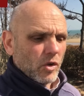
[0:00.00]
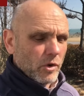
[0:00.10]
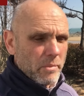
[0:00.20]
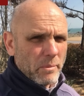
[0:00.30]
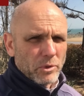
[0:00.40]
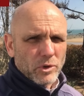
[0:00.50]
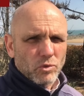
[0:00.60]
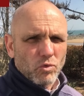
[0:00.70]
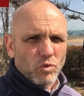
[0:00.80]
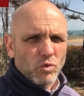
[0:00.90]
Remember,
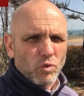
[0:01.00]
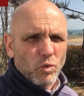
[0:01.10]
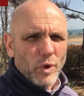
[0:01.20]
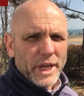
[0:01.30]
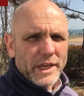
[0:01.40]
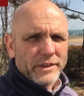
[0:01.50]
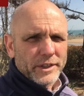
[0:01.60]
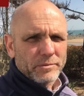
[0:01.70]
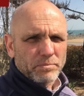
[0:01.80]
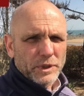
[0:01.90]
we
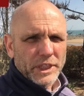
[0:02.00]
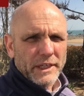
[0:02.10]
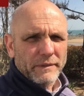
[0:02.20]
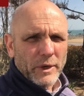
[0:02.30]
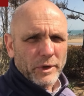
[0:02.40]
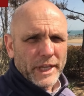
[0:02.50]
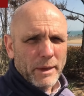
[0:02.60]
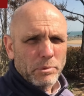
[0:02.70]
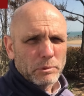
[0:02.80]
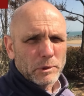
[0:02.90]
didn't believe they were
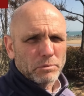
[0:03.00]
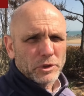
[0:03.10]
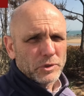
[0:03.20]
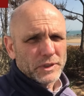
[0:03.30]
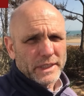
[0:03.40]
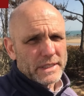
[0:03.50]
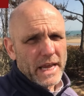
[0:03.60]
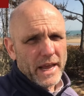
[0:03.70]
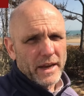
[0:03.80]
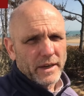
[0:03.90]
capable of producing a
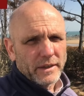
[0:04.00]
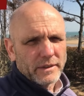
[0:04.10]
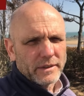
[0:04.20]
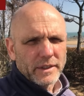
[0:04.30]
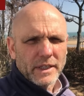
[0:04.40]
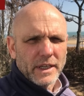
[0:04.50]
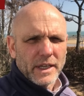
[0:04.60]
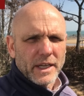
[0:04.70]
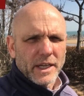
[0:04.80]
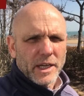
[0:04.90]
10.
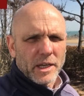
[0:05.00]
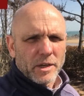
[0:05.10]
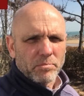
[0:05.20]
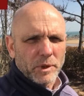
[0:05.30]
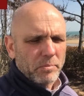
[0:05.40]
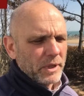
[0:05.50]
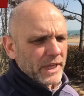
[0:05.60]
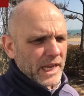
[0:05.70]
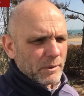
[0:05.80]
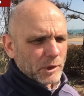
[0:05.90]
But
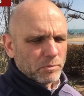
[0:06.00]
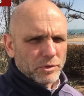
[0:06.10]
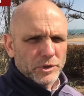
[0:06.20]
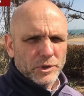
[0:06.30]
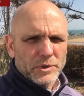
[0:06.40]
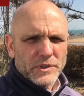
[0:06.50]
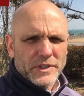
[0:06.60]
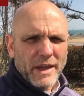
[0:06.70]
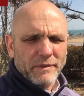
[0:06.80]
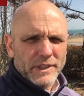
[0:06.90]
being able to produce
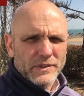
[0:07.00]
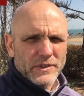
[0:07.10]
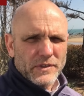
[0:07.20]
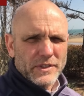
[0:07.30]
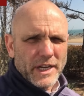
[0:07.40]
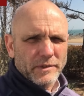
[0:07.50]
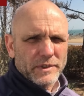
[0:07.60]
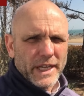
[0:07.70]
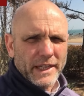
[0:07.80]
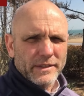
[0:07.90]
7s instead of
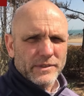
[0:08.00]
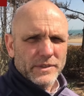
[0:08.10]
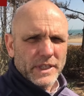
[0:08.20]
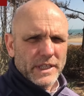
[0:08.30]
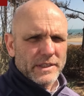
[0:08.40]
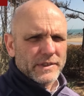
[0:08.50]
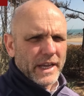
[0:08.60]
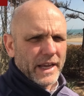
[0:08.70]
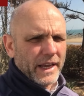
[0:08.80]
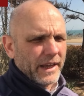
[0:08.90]
10s is
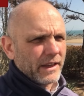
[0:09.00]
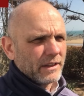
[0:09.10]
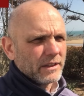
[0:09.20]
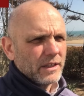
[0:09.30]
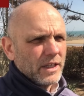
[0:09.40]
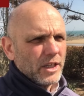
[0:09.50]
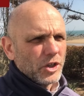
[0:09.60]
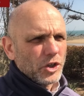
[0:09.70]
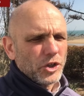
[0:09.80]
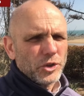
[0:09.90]
a
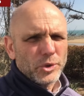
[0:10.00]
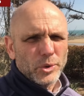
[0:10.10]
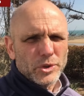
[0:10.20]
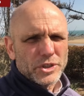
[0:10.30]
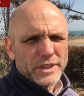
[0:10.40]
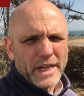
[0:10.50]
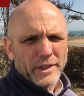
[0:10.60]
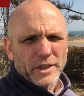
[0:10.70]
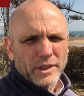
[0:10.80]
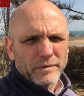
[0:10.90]
huge
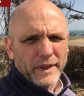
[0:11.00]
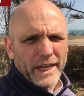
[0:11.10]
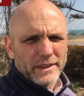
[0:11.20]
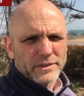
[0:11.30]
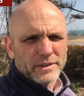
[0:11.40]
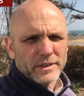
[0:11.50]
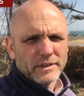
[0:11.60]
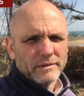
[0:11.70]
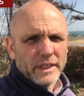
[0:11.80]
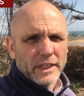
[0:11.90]
technical advance.
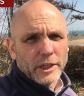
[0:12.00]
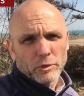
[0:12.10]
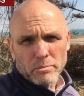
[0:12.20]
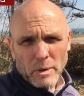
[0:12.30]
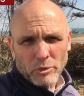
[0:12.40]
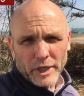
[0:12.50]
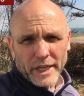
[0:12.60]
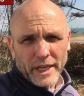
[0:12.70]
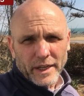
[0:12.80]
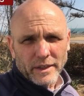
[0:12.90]
And remember
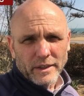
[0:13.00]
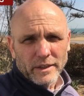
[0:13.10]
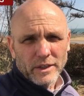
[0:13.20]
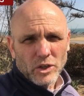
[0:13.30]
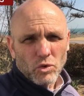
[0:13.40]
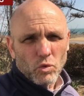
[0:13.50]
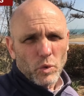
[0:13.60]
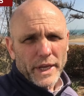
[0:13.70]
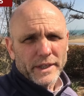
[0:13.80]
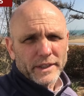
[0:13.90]
again,
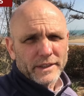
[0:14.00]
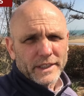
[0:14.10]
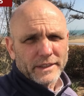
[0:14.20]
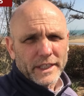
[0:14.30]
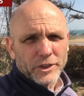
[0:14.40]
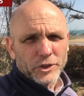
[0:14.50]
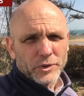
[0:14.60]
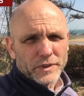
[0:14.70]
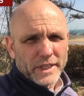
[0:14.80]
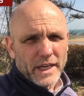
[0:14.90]
we didn't think they could
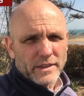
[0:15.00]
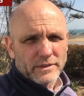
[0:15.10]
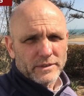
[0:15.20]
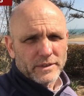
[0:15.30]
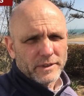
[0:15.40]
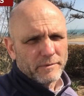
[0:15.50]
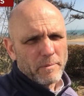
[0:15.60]
do the 10s.